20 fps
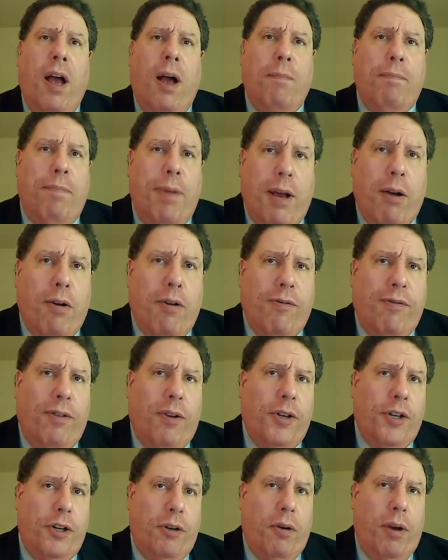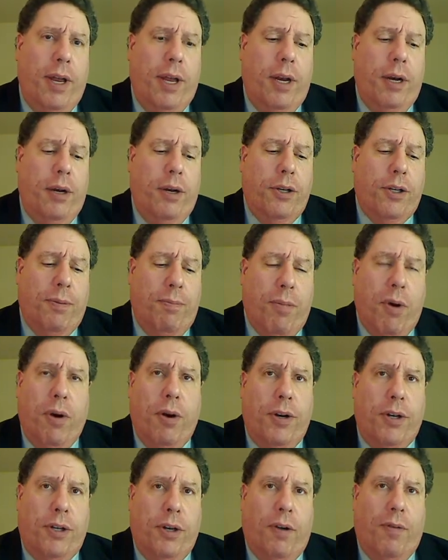A powerful trend has
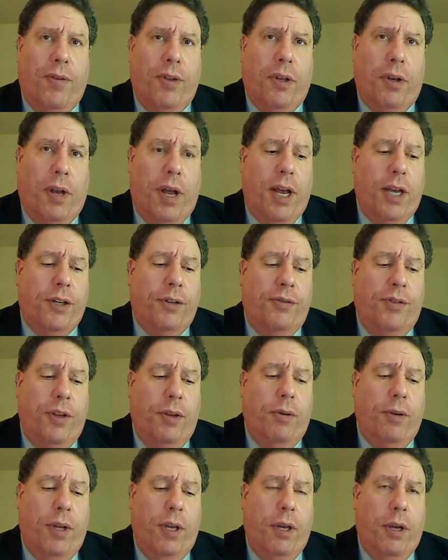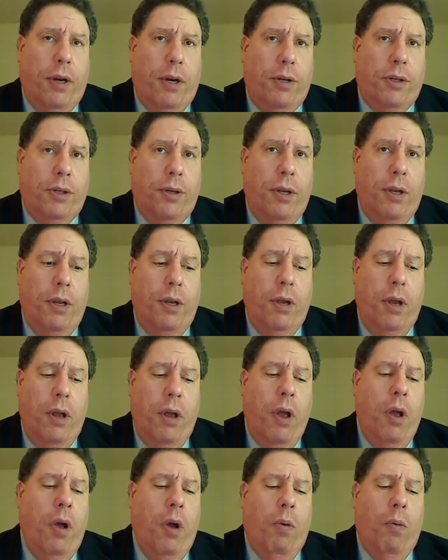emerged over the last few years.
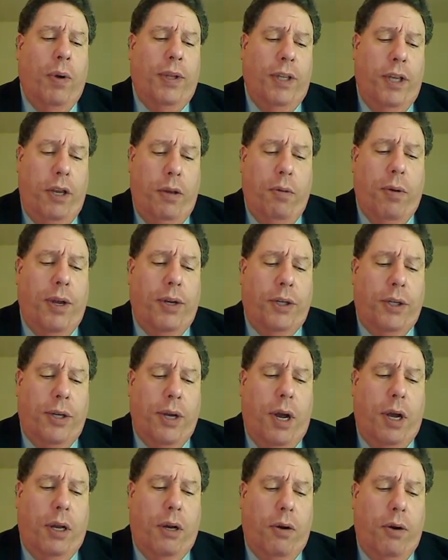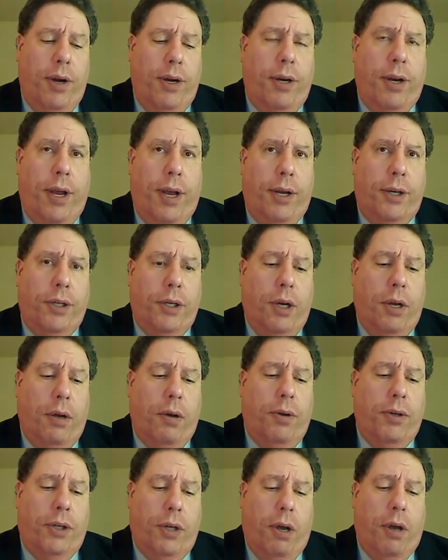When the US dollar index
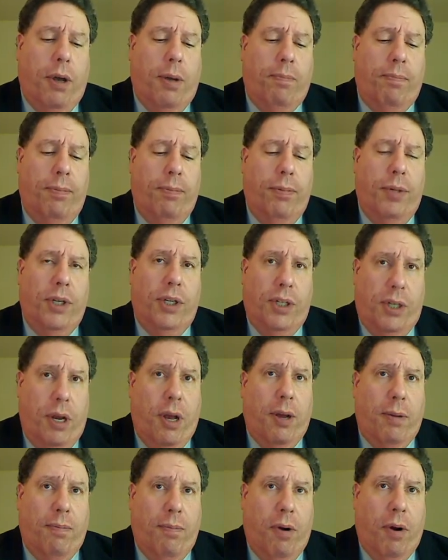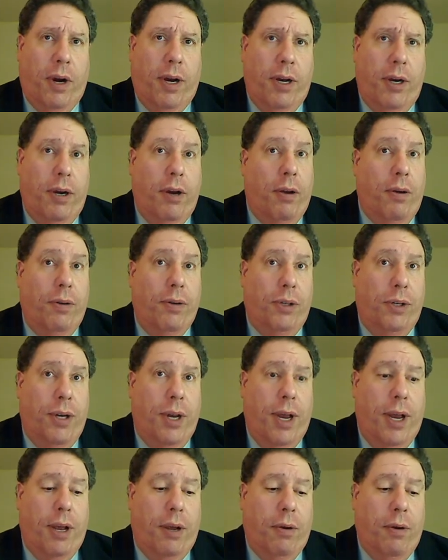goes up, the stock market goes
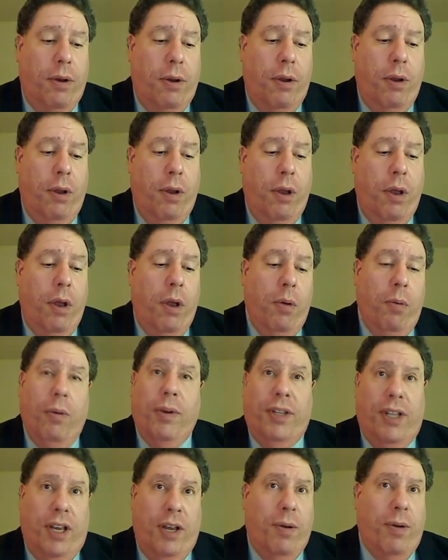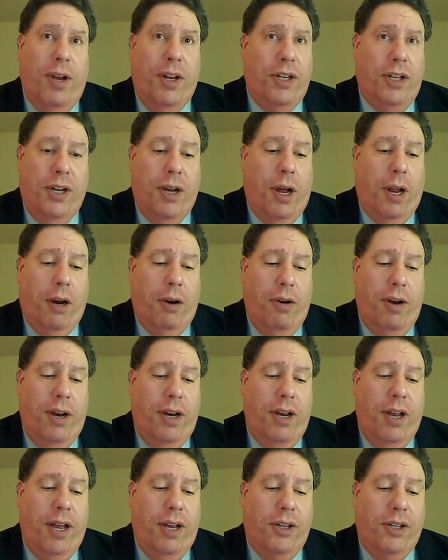down. When the US dollar
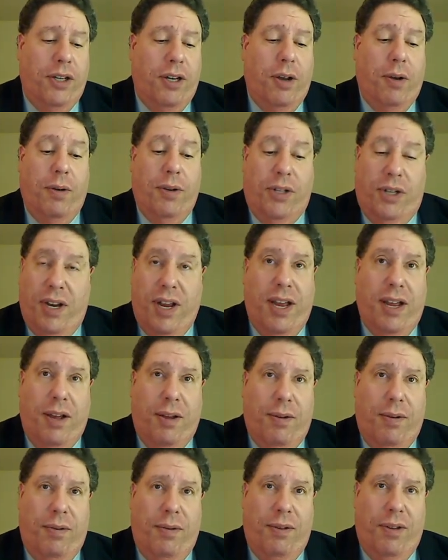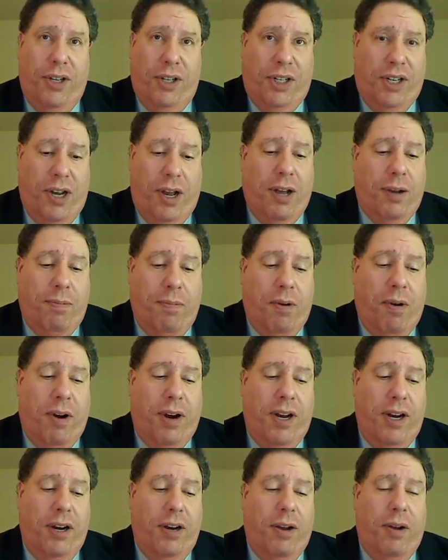index goes down, the stock
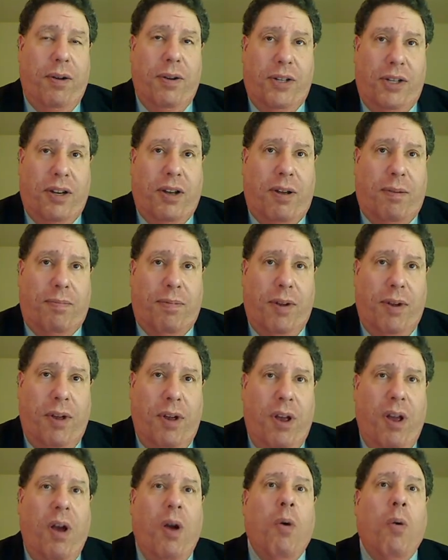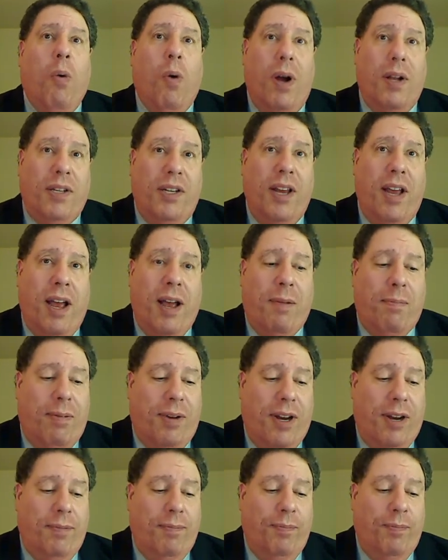market goes up. What's
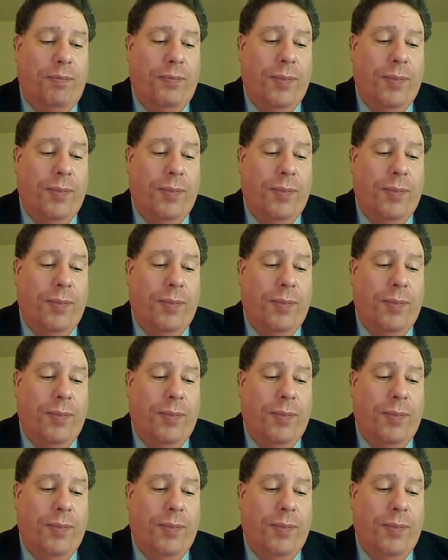happening?